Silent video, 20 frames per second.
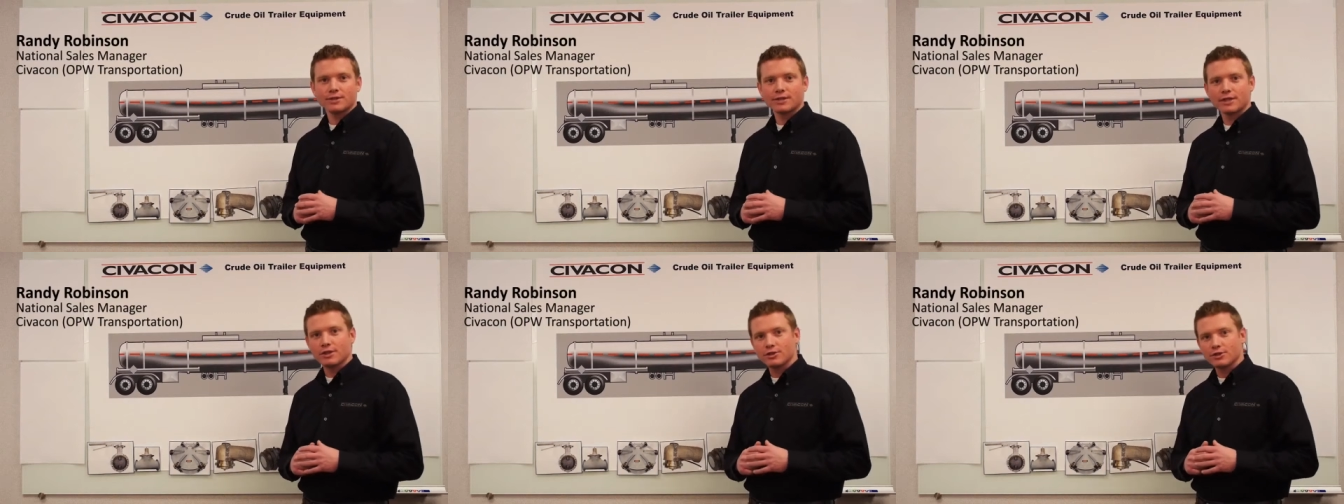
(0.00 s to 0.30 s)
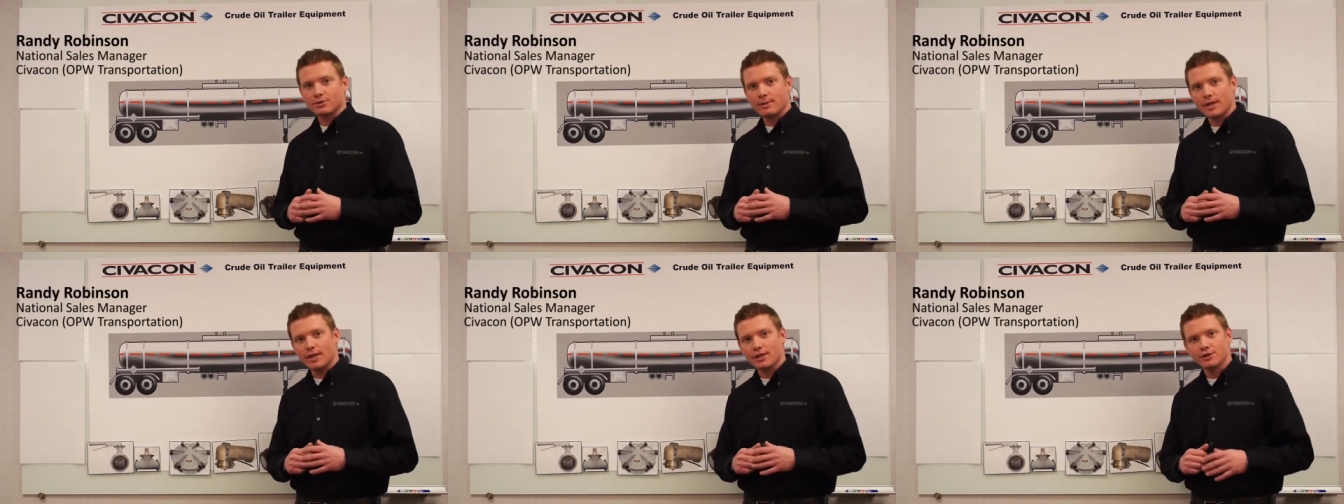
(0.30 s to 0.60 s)

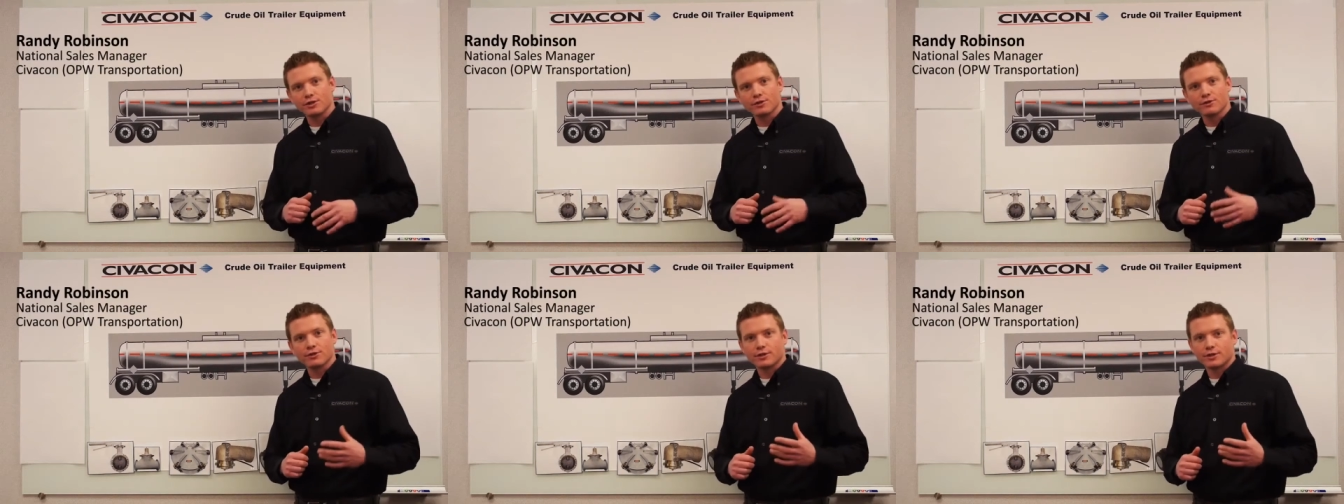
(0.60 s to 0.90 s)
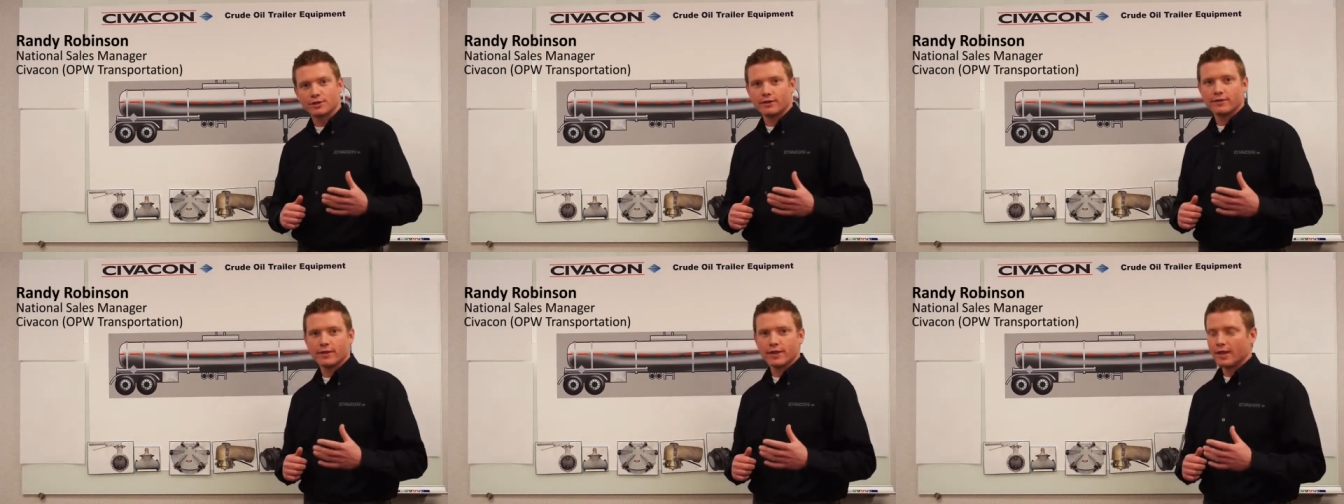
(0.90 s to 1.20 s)
Sales Manager for
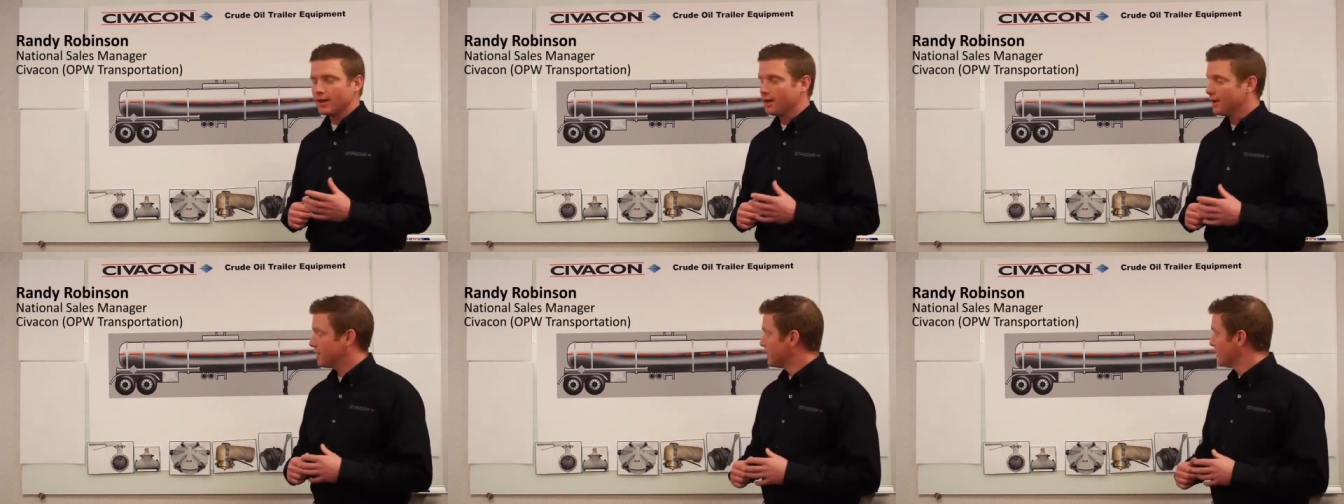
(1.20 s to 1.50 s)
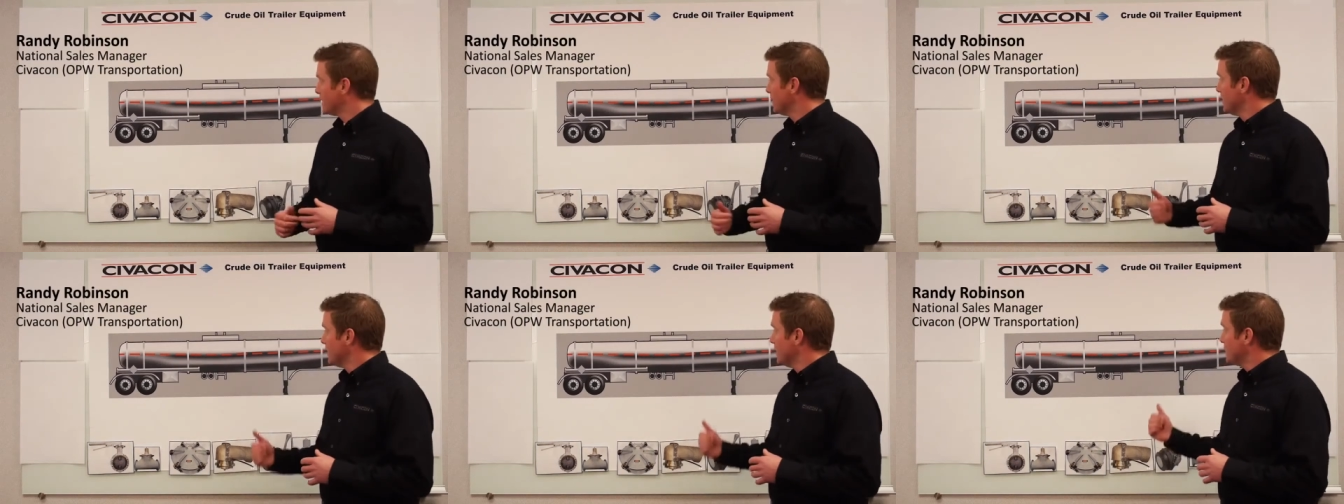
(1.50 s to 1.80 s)
Civicon.
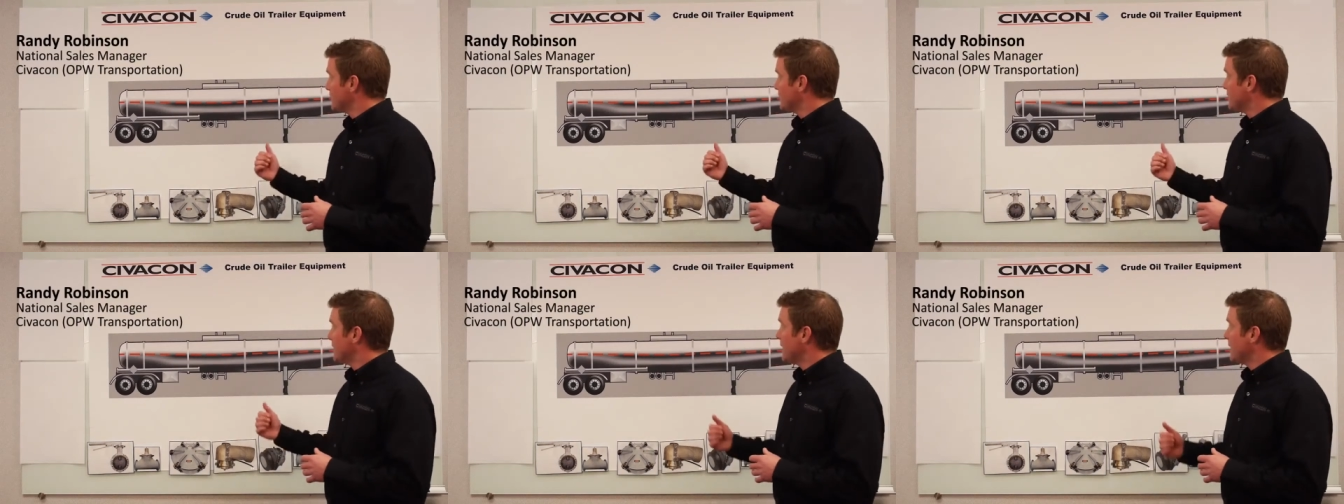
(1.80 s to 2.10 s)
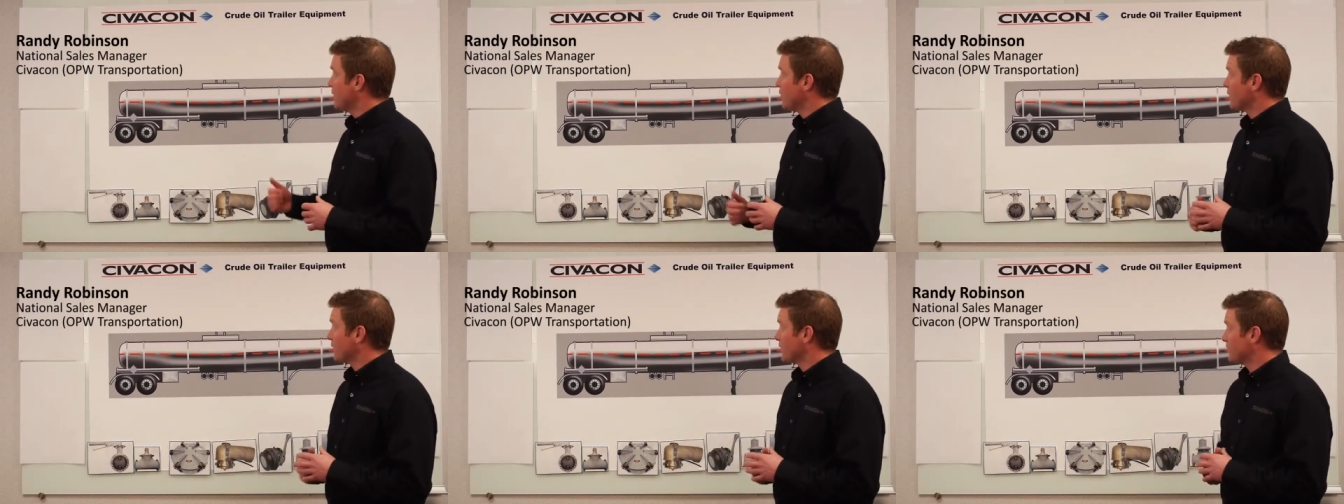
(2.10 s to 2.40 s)
Today
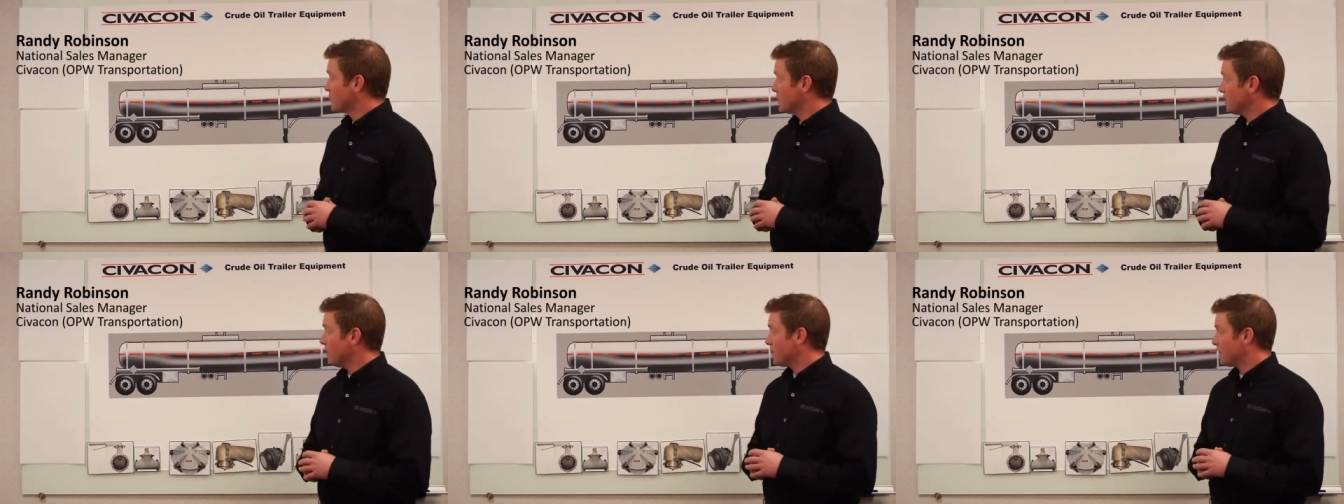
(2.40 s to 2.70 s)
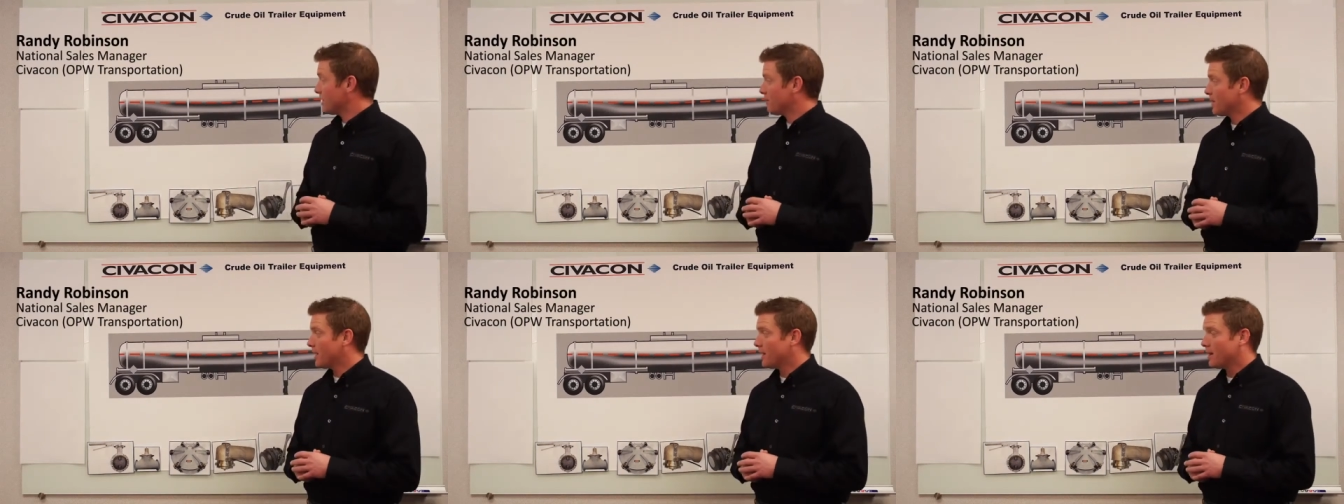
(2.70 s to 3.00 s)
we're going to
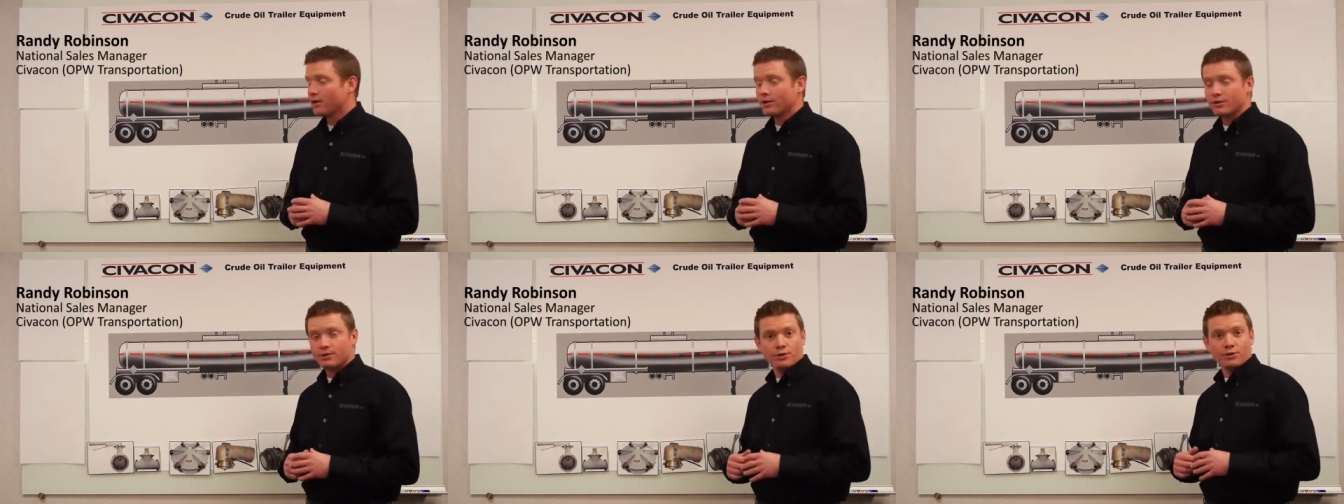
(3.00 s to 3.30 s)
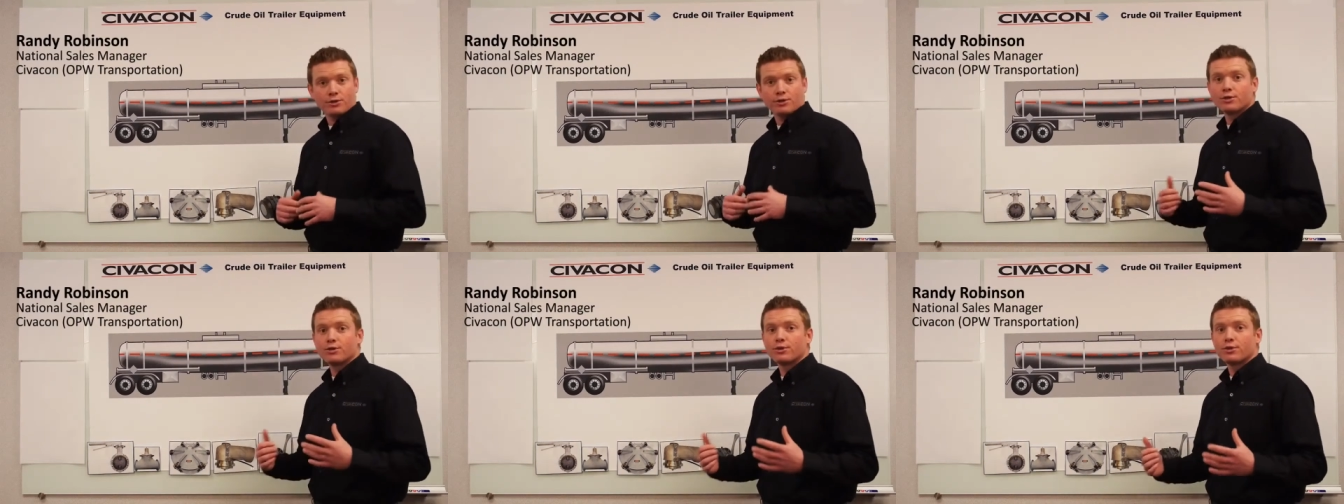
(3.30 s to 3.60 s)
talk about
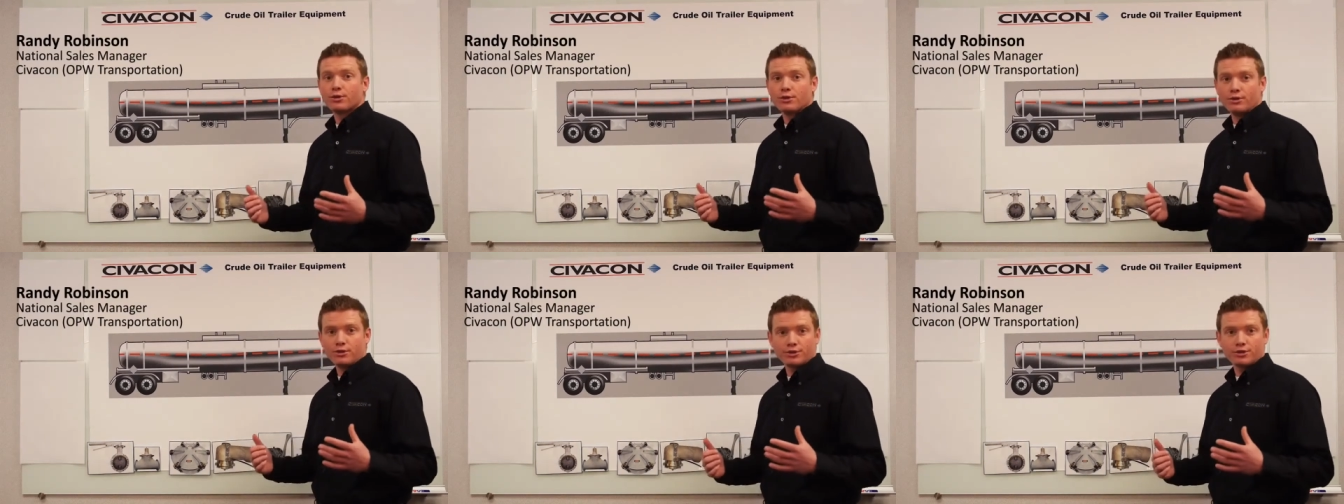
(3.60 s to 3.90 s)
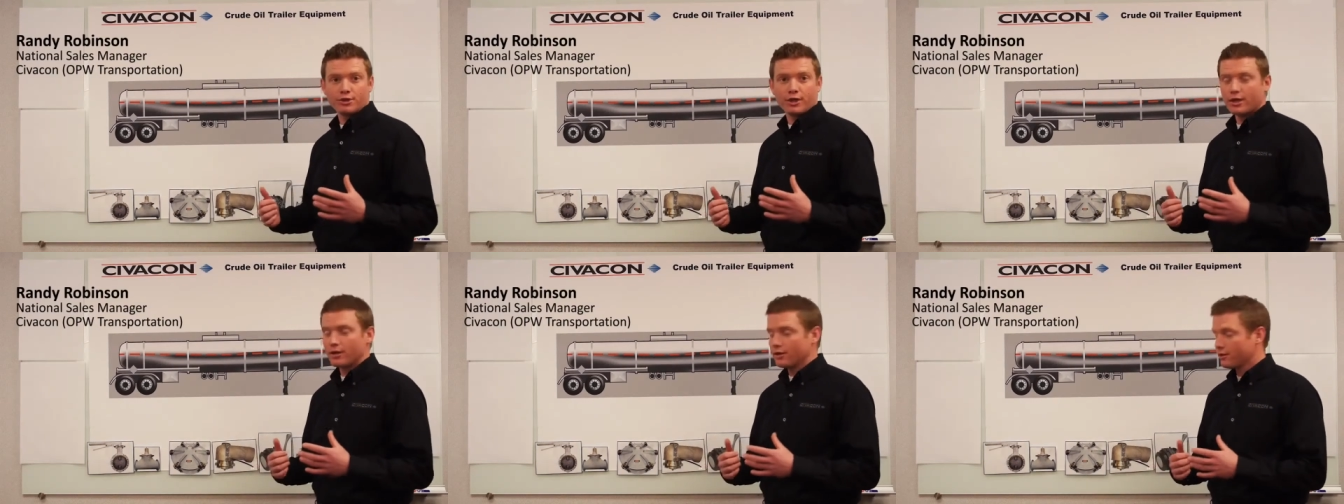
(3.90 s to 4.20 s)
crude oil
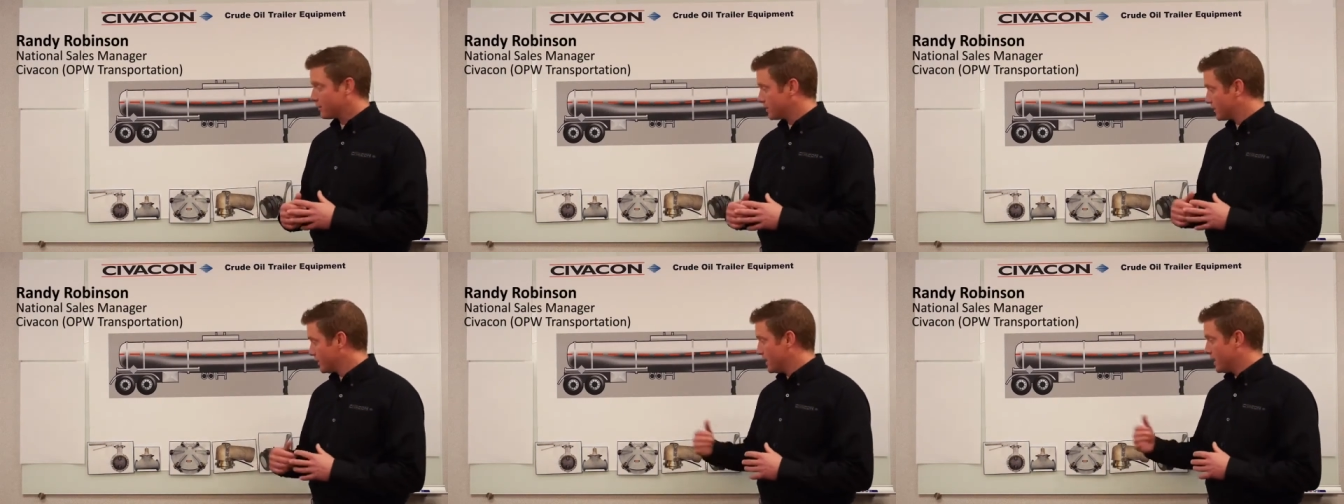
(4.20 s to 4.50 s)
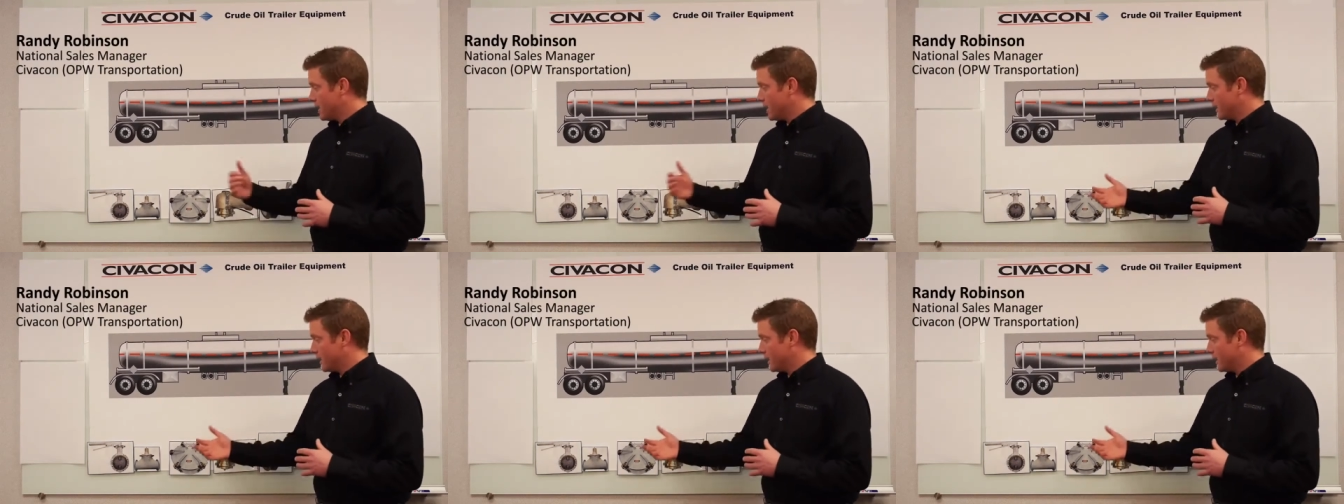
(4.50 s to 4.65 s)
trailers